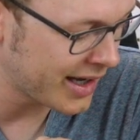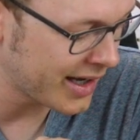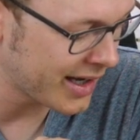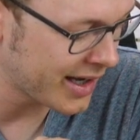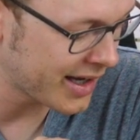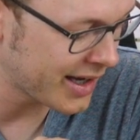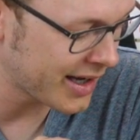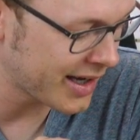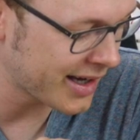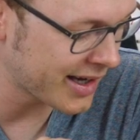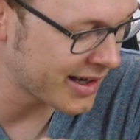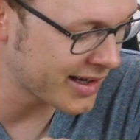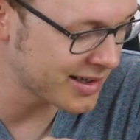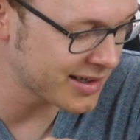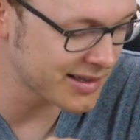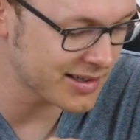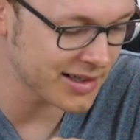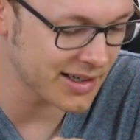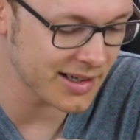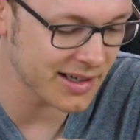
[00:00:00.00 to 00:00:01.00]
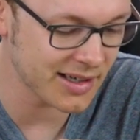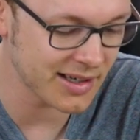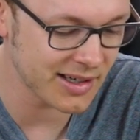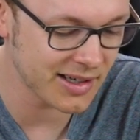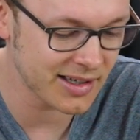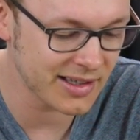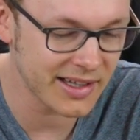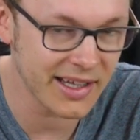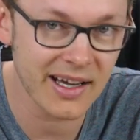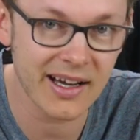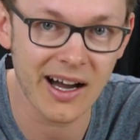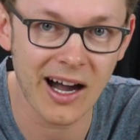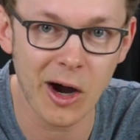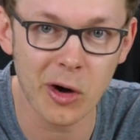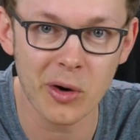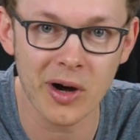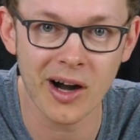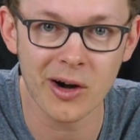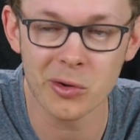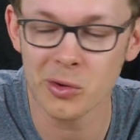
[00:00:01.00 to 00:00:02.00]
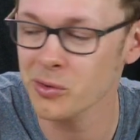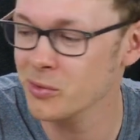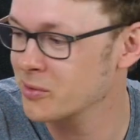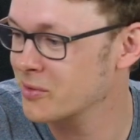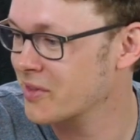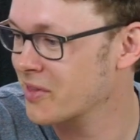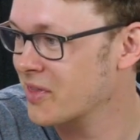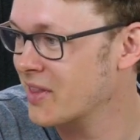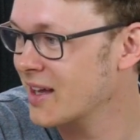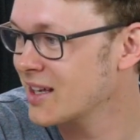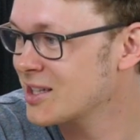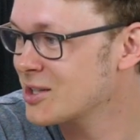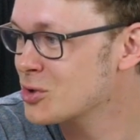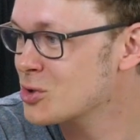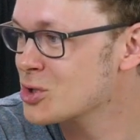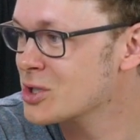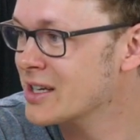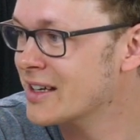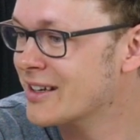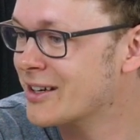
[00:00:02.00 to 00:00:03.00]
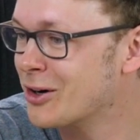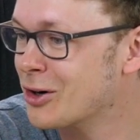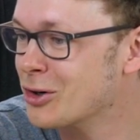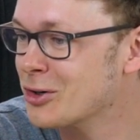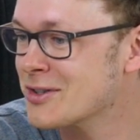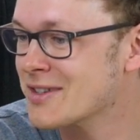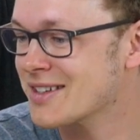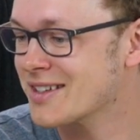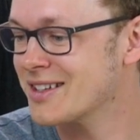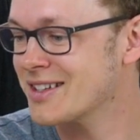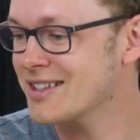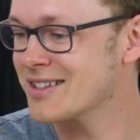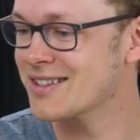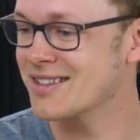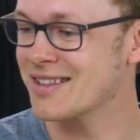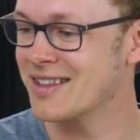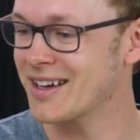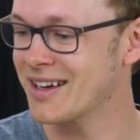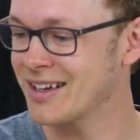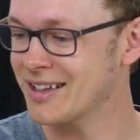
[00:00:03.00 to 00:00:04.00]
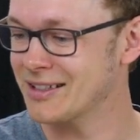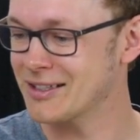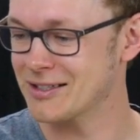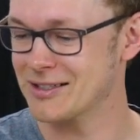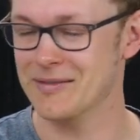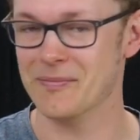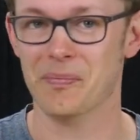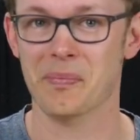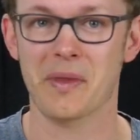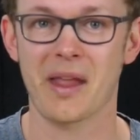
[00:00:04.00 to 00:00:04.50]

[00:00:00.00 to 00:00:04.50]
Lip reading: And yeah, how that usually goes is that